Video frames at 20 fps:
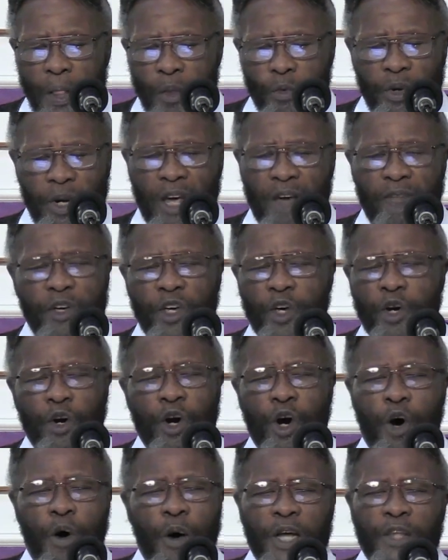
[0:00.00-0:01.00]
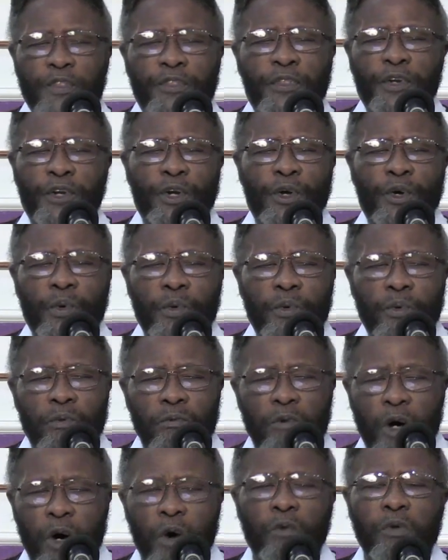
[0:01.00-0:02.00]
Whatever you're going through,
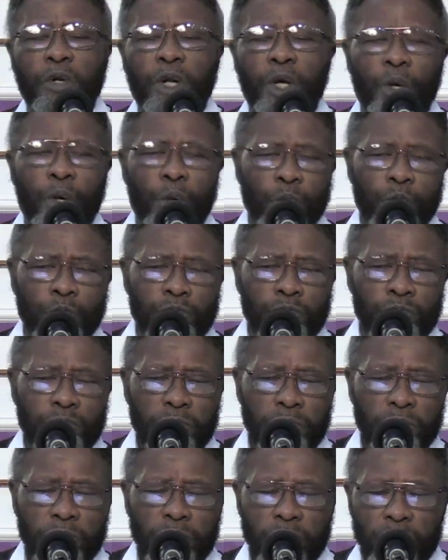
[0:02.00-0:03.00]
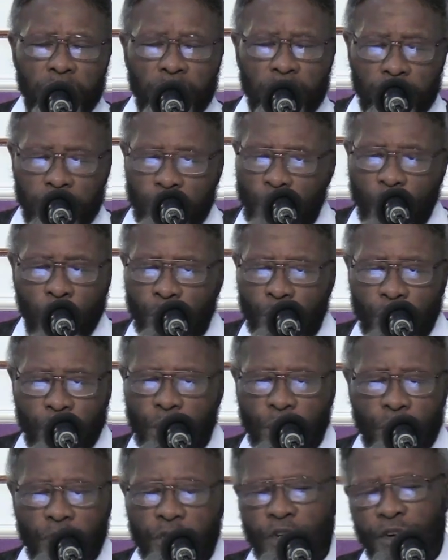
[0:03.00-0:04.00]
hold on. Don't
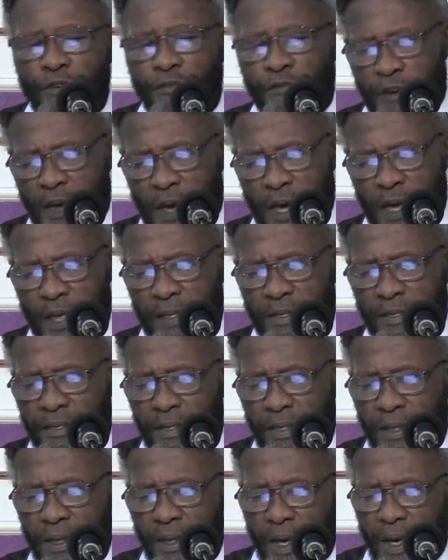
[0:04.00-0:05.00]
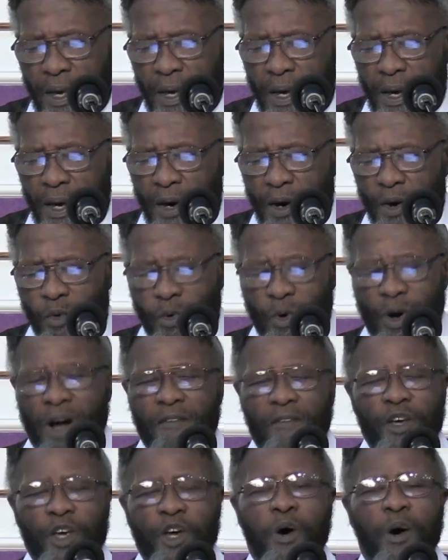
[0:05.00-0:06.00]
lose your faith.
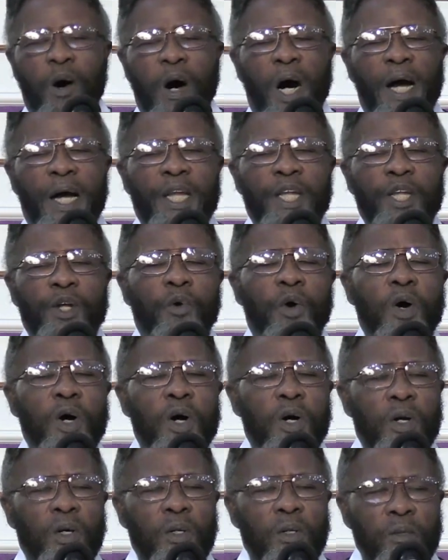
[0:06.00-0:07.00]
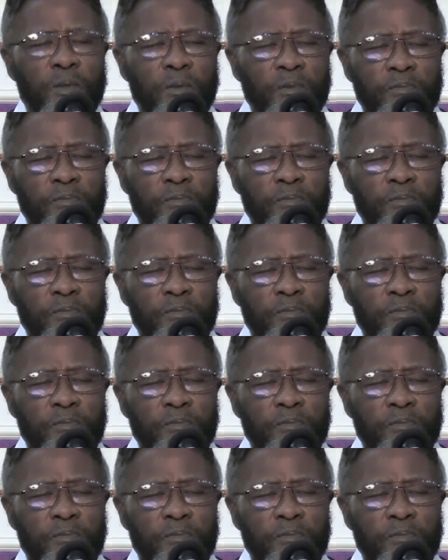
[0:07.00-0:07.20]
Wherever you are in the world,